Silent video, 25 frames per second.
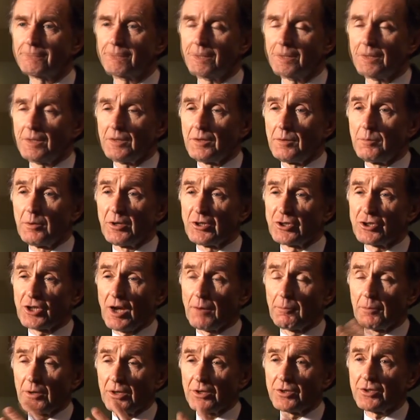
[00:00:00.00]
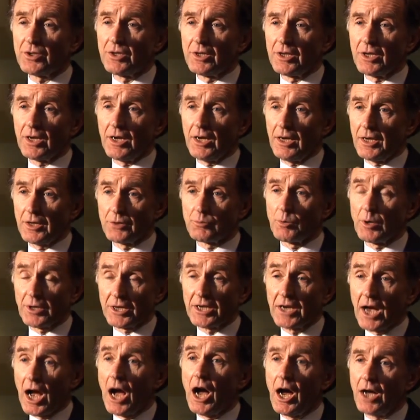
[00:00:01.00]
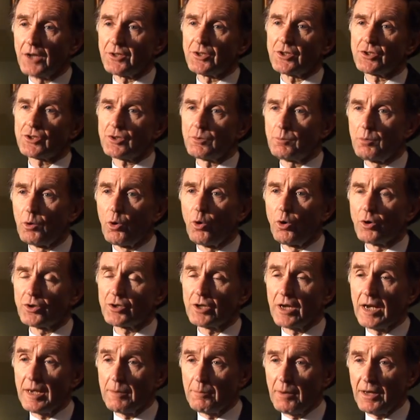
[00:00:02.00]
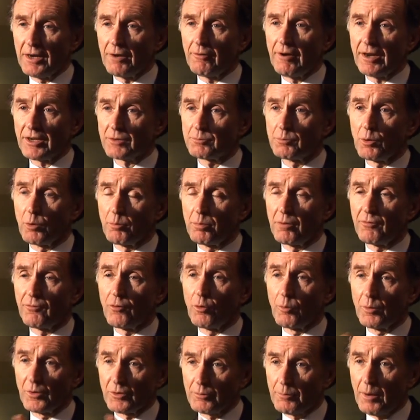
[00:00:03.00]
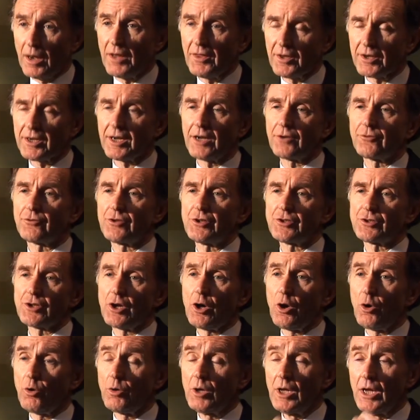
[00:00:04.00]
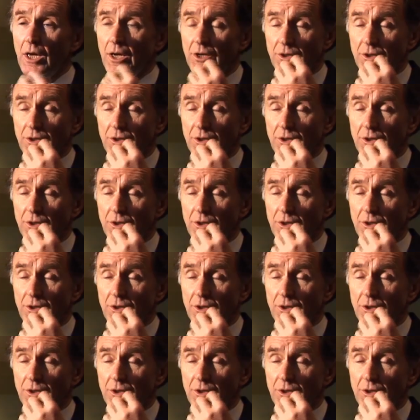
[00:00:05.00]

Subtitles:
The British government is working hard to support a better export performance by the country as a whole,